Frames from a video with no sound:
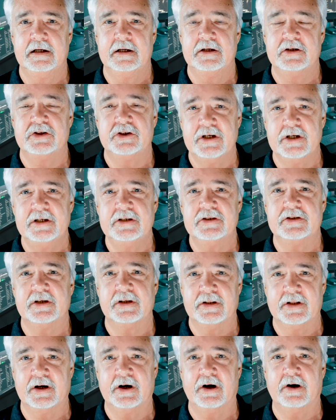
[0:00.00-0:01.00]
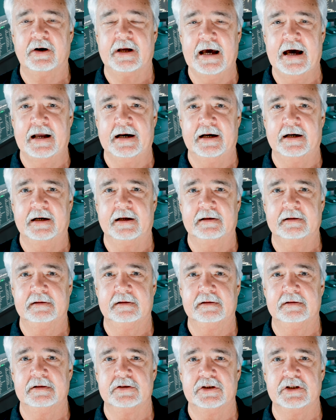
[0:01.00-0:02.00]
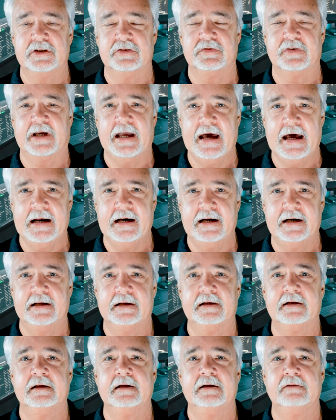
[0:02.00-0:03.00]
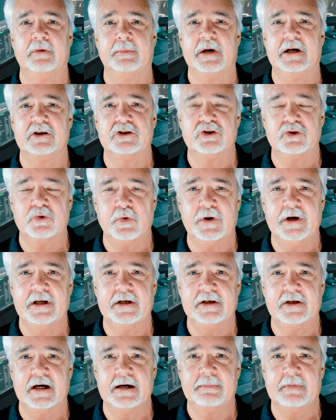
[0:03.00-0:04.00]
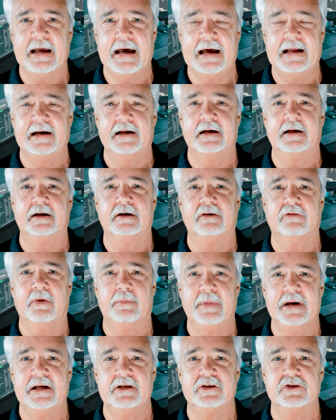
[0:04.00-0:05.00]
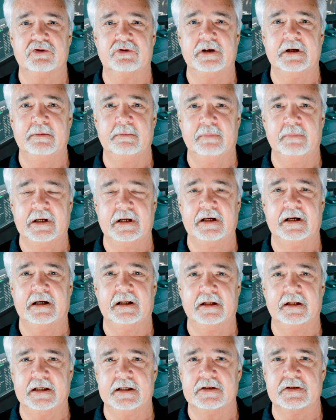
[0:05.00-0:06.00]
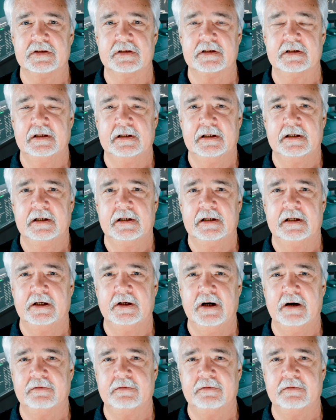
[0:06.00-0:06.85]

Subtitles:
She's their candidate. She's a candidate, a Manchurian-type candidate of the mainstream media elites. And you